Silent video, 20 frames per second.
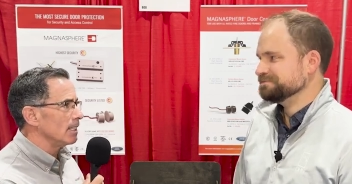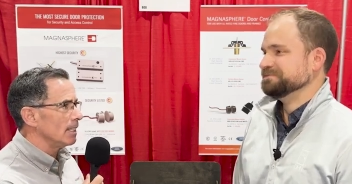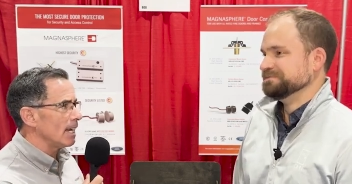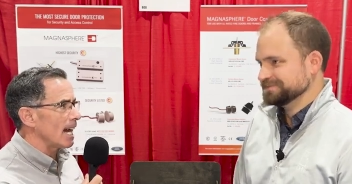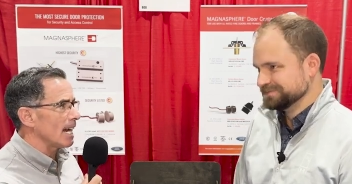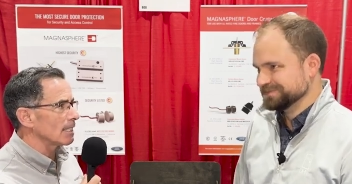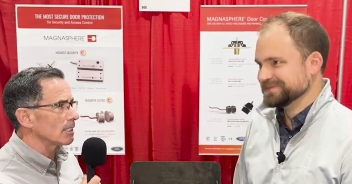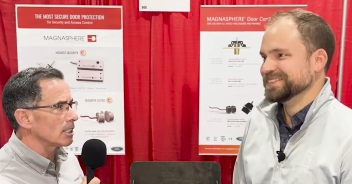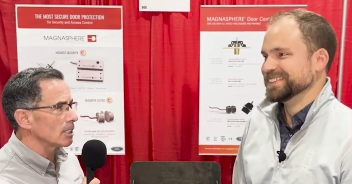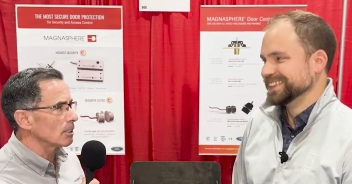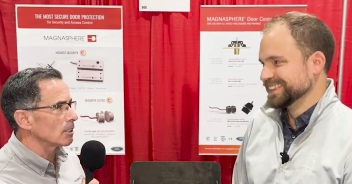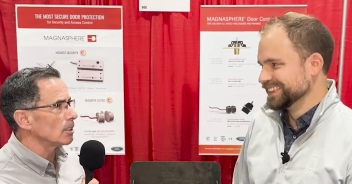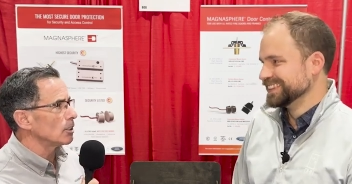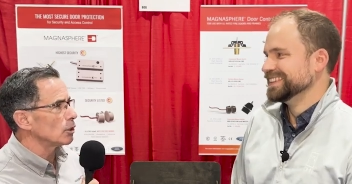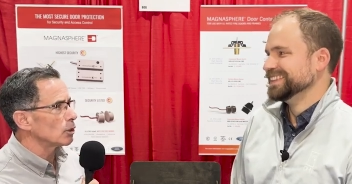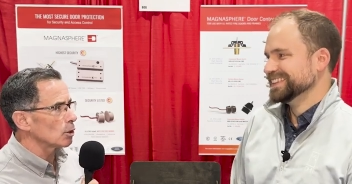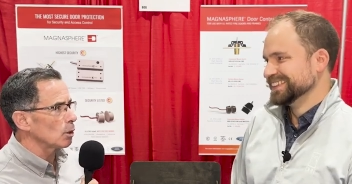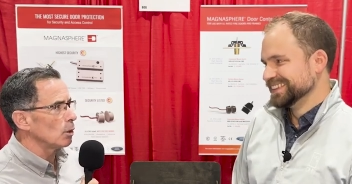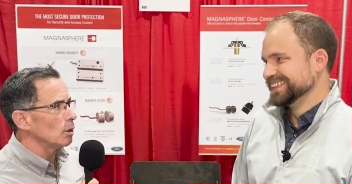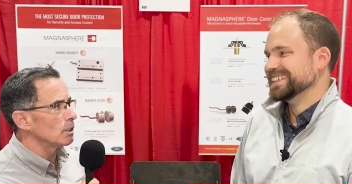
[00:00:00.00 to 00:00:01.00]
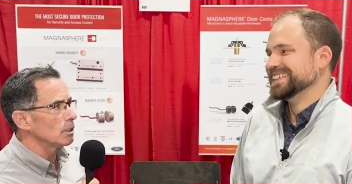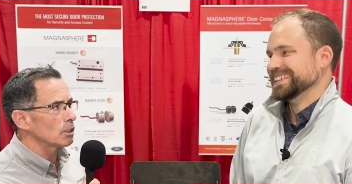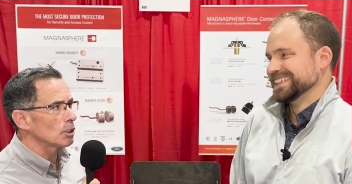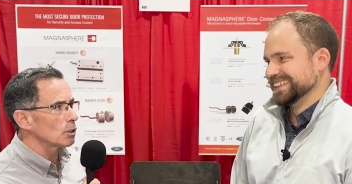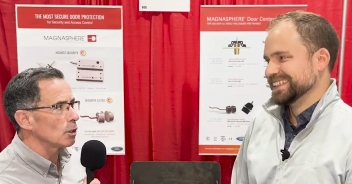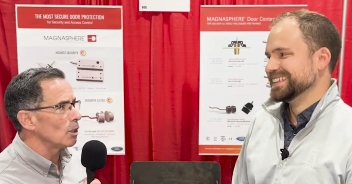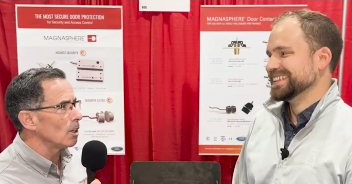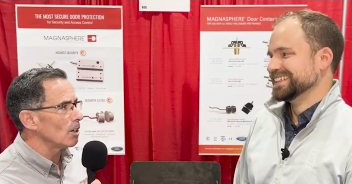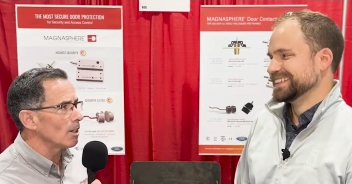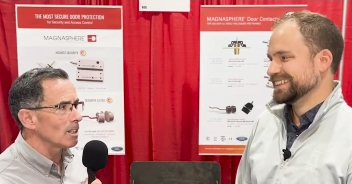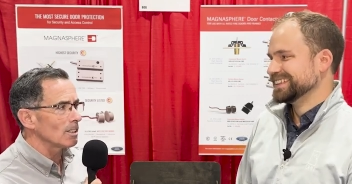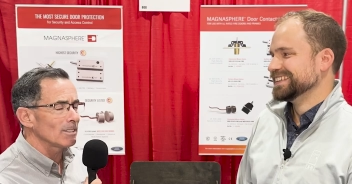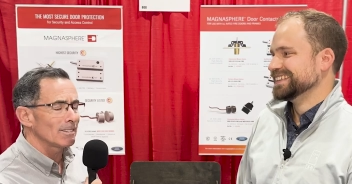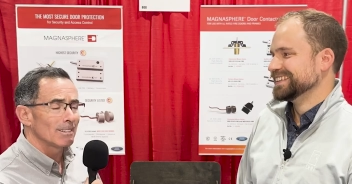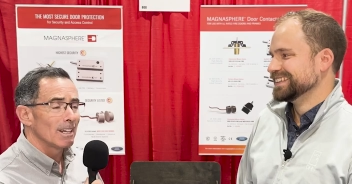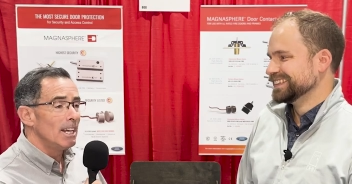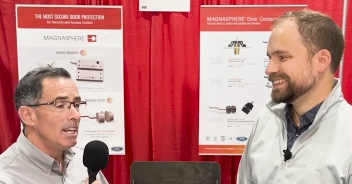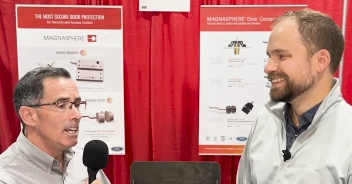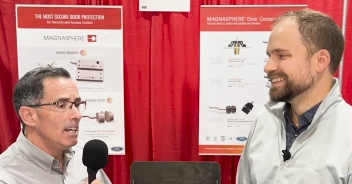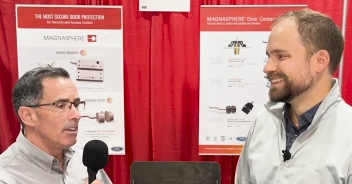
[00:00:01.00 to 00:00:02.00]
Speaker 1: access control installers,
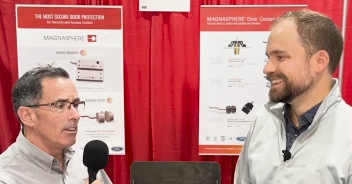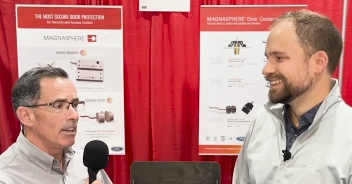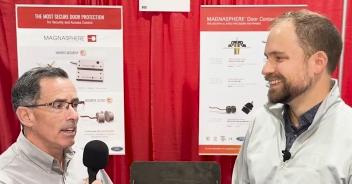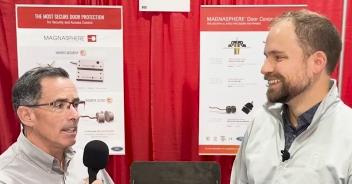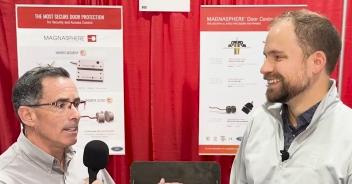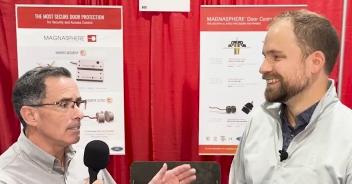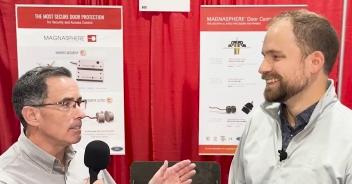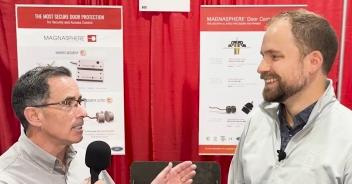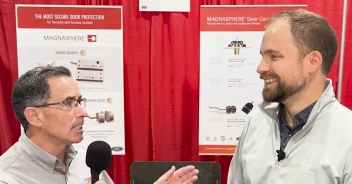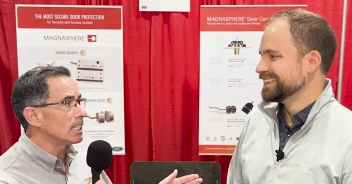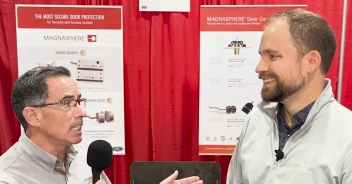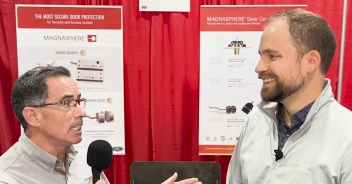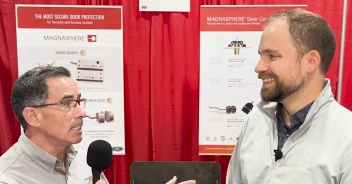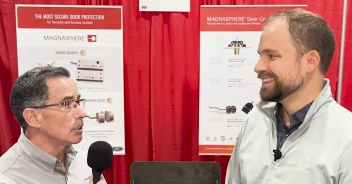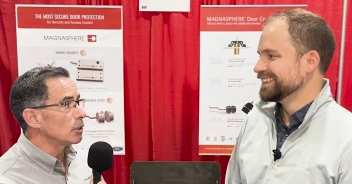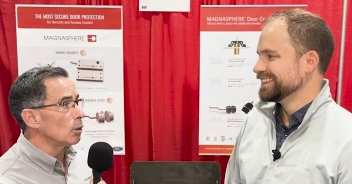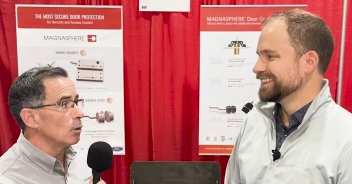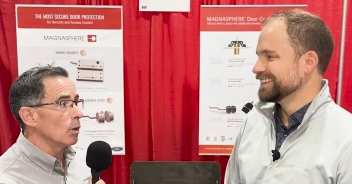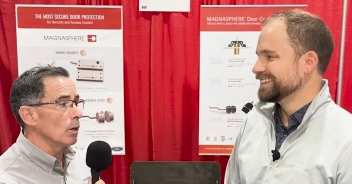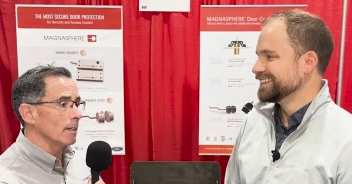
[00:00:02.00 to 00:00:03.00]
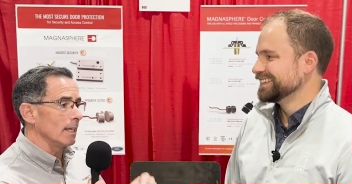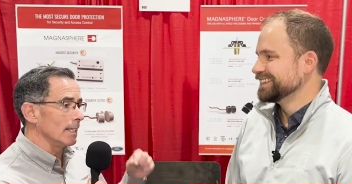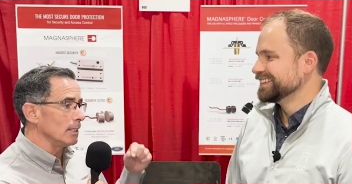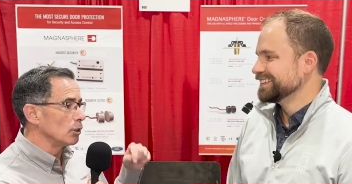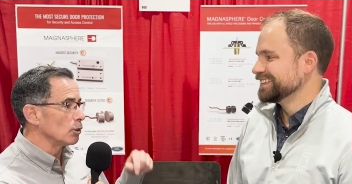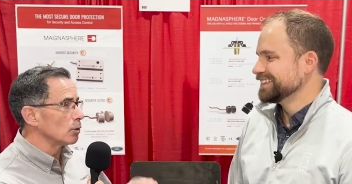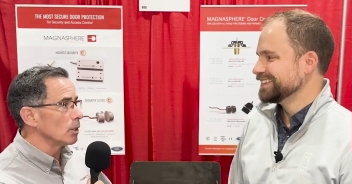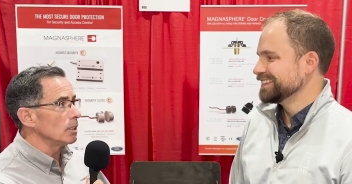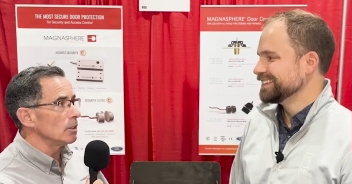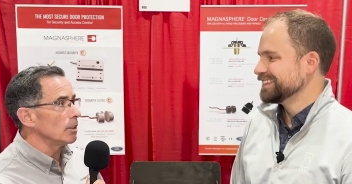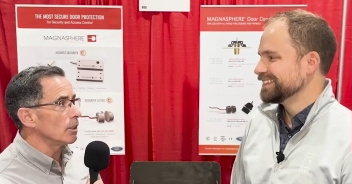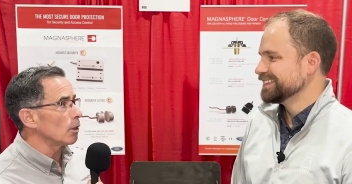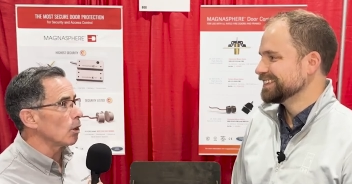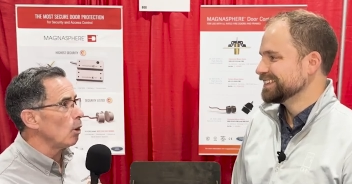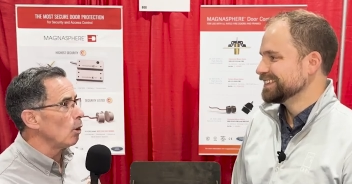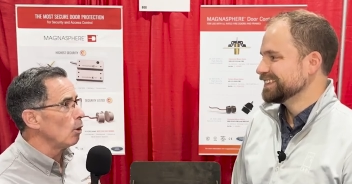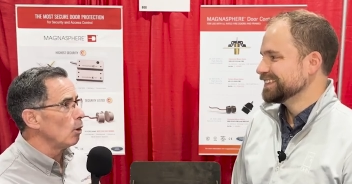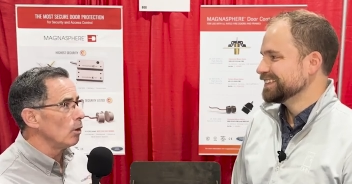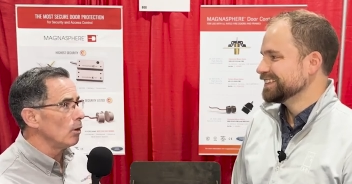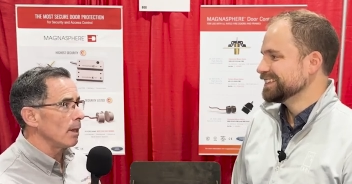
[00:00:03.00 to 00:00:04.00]
they see a door, they drill their
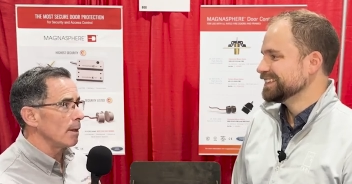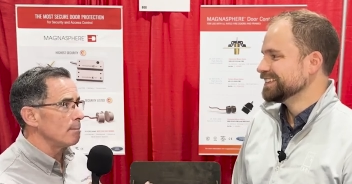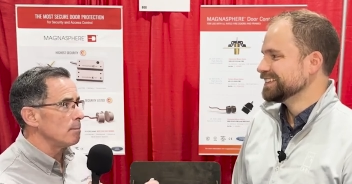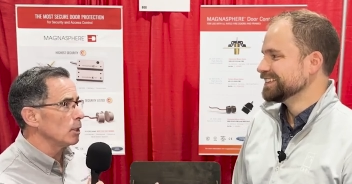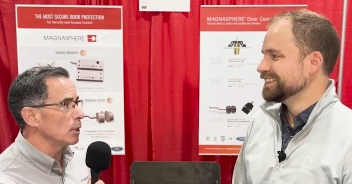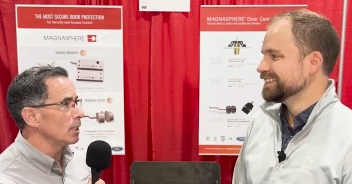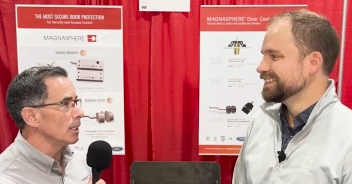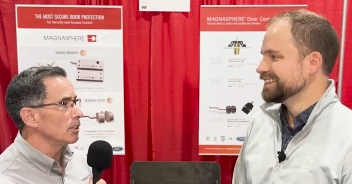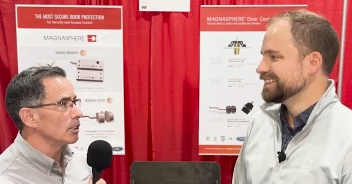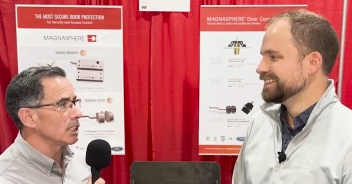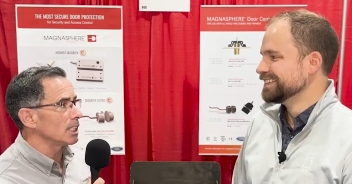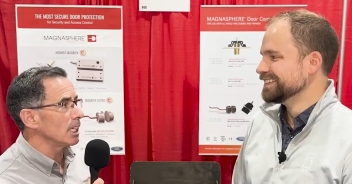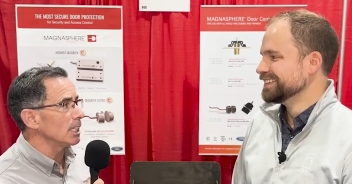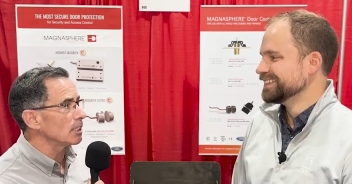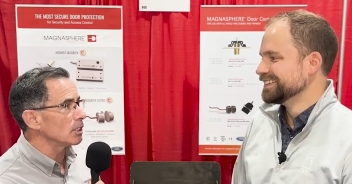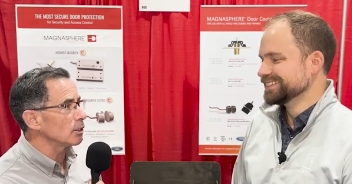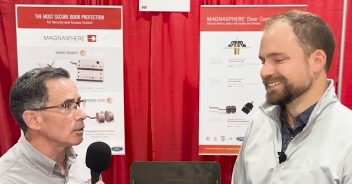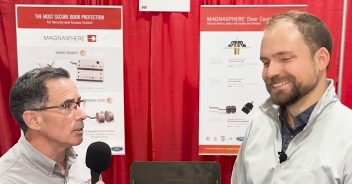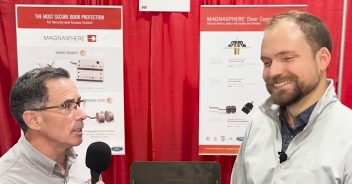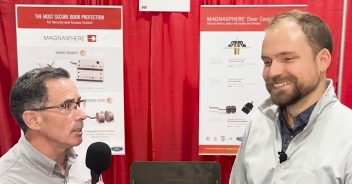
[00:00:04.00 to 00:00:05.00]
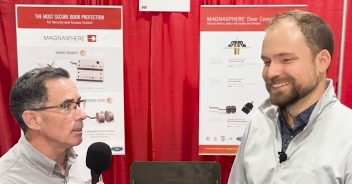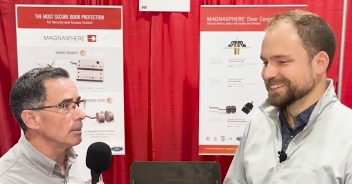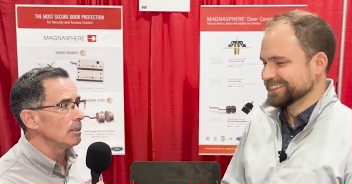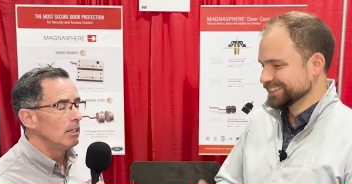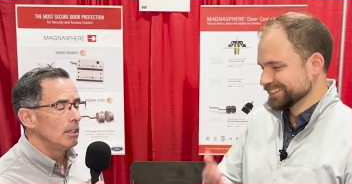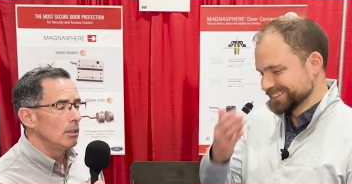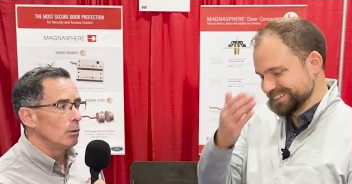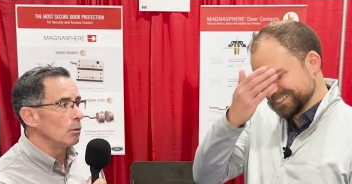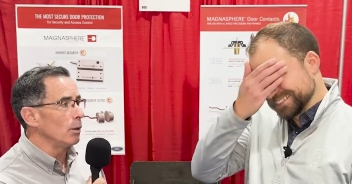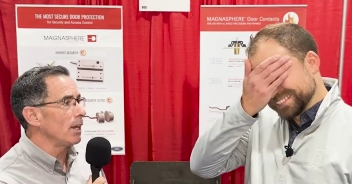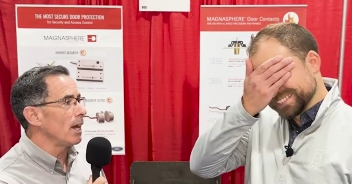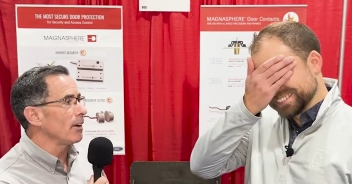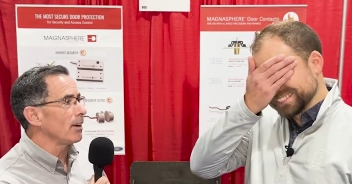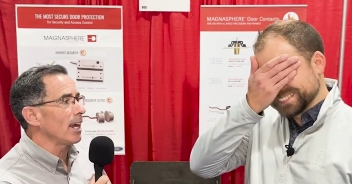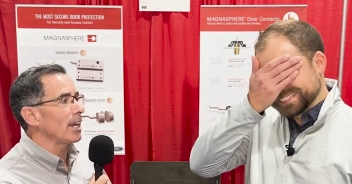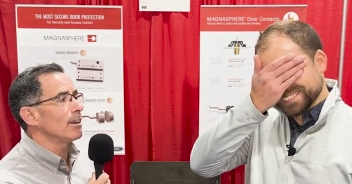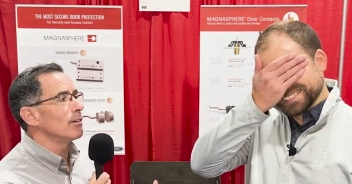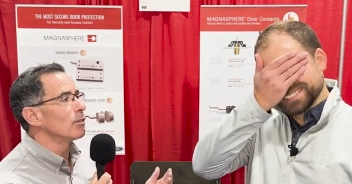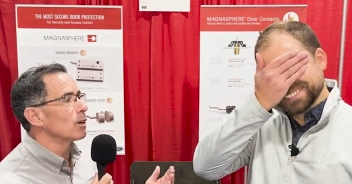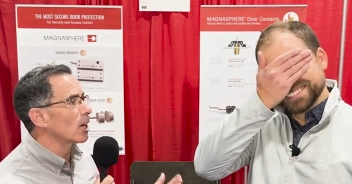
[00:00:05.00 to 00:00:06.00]
hole, they put their sensor in without
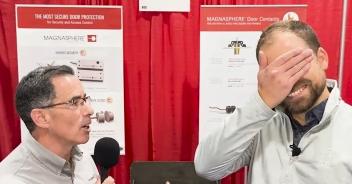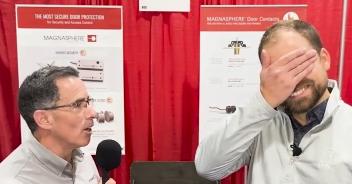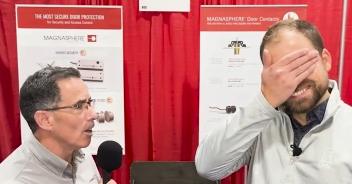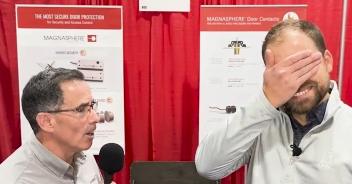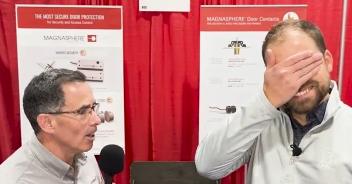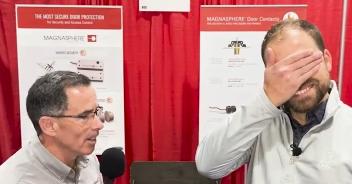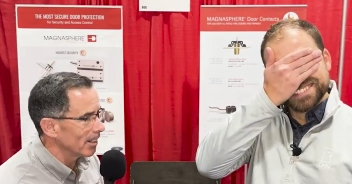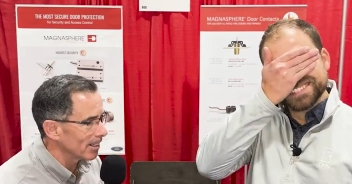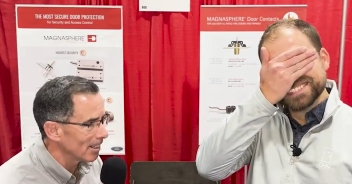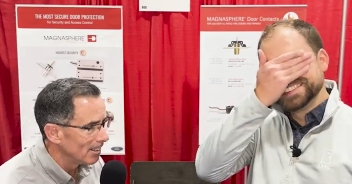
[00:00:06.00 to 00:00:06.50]
any regard